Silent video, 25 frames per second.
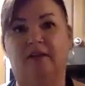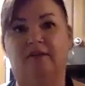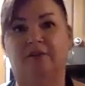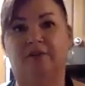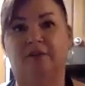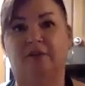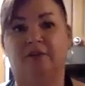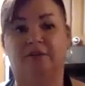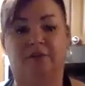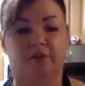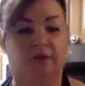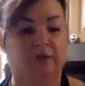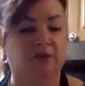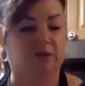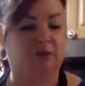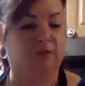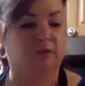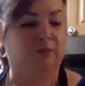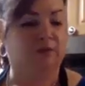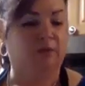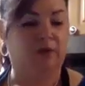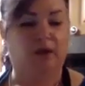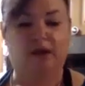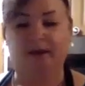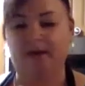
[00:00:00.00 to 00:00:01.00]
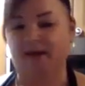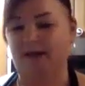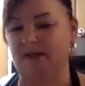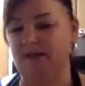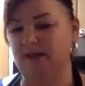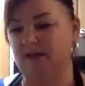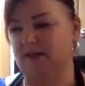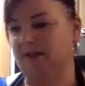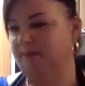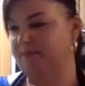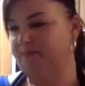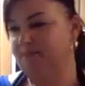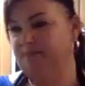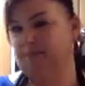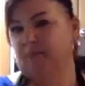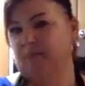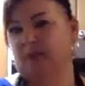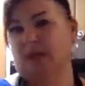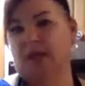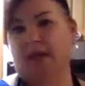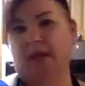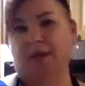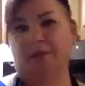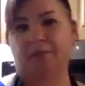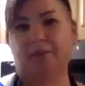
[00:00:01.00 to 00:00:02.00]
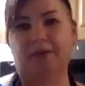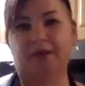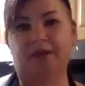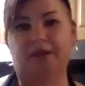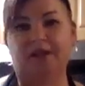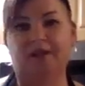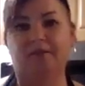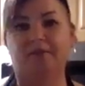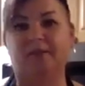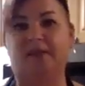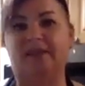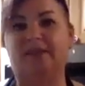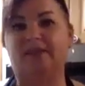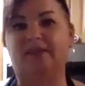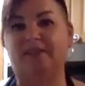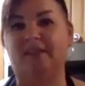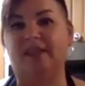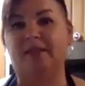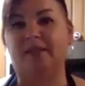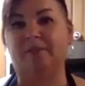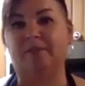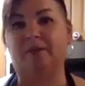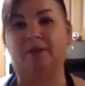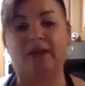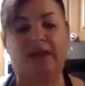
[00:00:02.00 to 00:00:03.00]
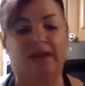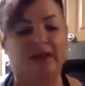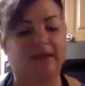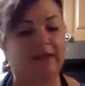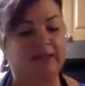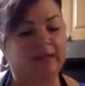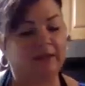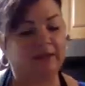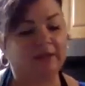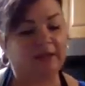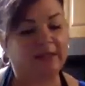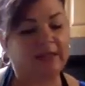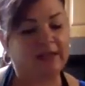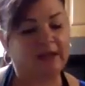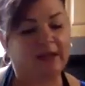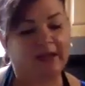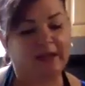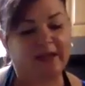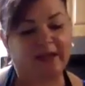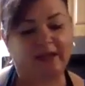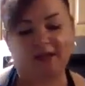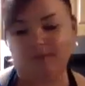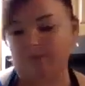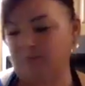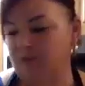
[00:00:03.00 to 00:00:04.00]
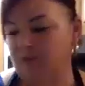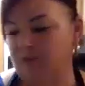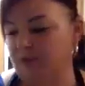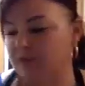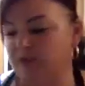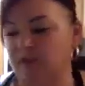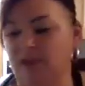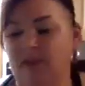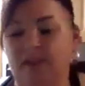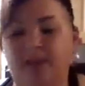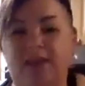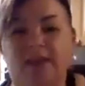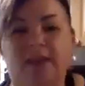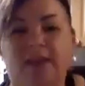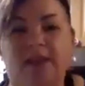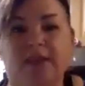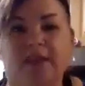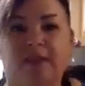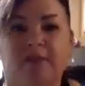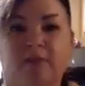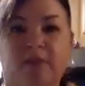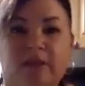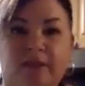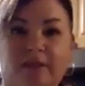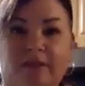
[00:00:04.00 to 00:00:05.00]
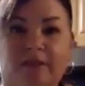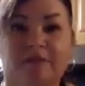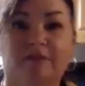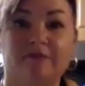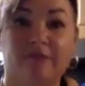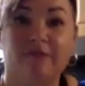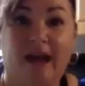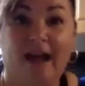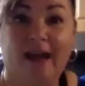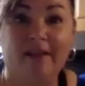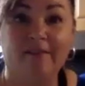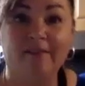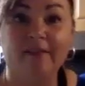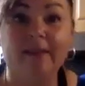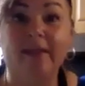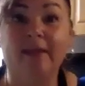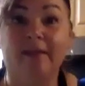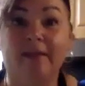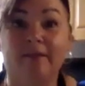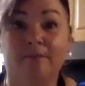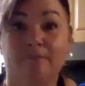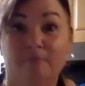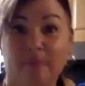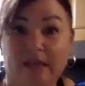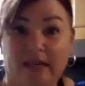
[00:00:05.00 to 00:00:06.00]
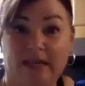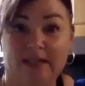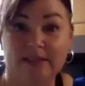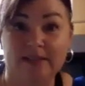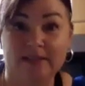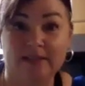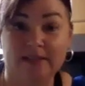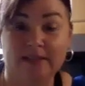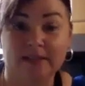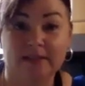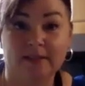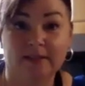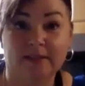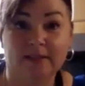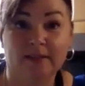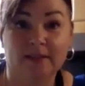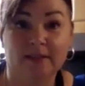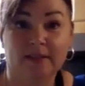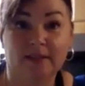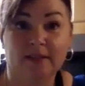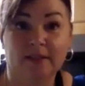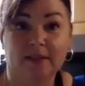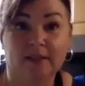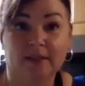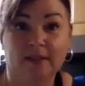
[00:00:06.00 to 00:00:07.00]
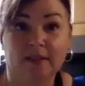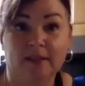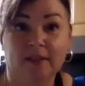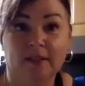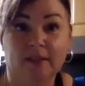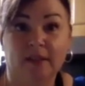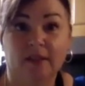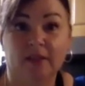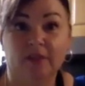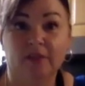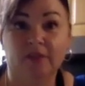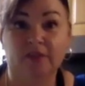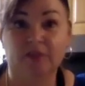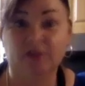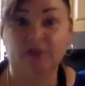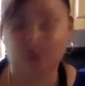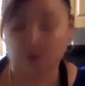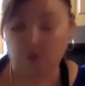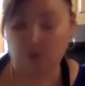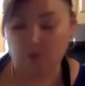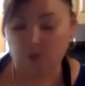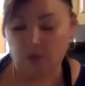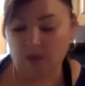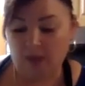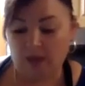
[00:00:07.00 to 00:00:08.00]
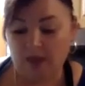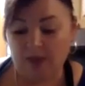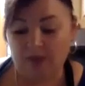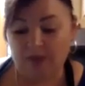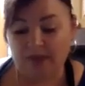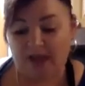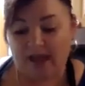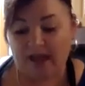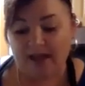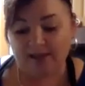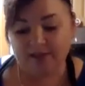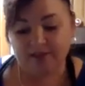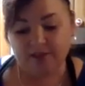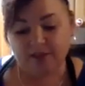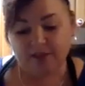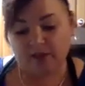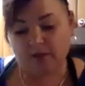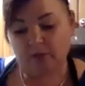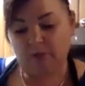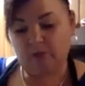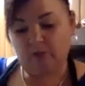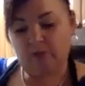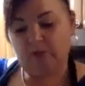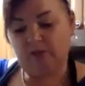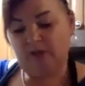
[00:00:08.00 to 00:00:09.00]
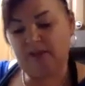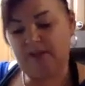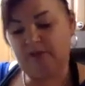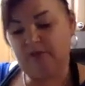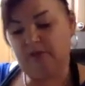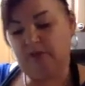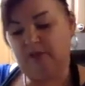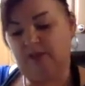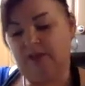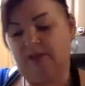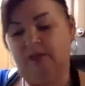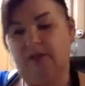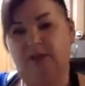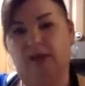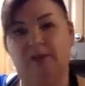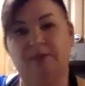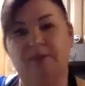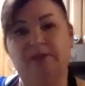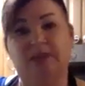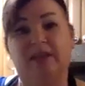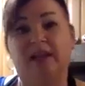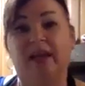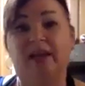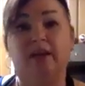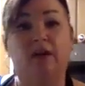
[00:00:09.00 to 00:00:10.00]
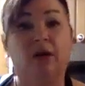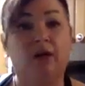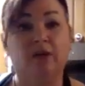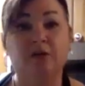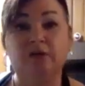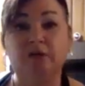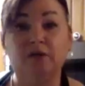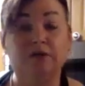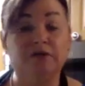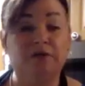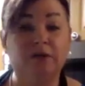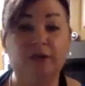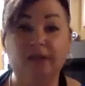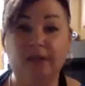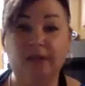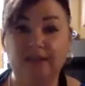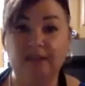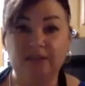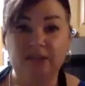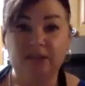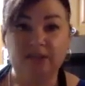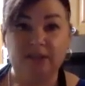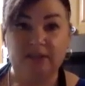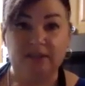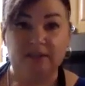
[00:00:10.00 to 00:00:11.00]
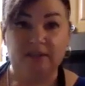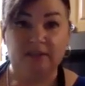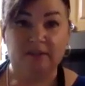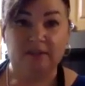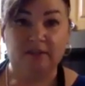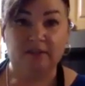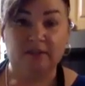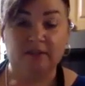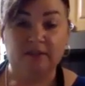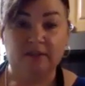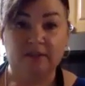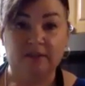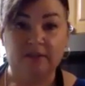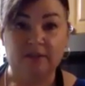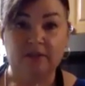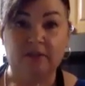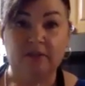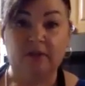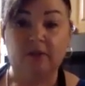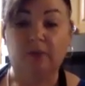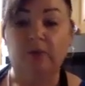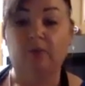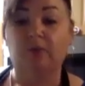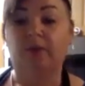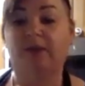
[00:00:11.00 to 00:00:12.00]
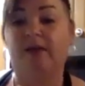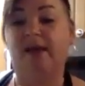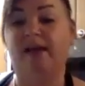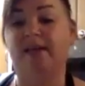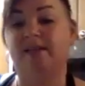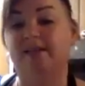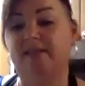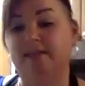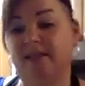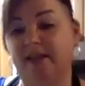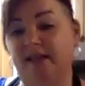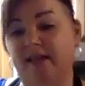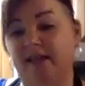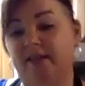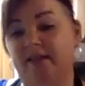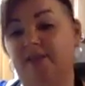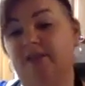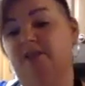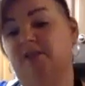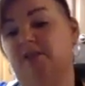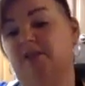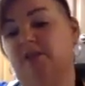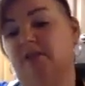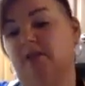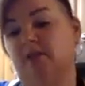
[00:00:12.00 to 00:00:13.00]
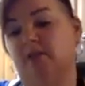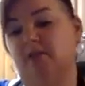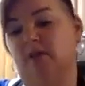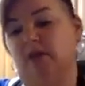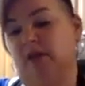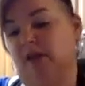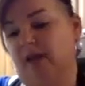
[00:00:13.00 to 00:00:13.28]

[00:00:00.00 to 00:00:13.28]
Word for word: of your frozen product. I put it in my steamer, and literally, I am usually eating within five minutes. So that's a really, really good option. And also for lunches. So, like I said, you still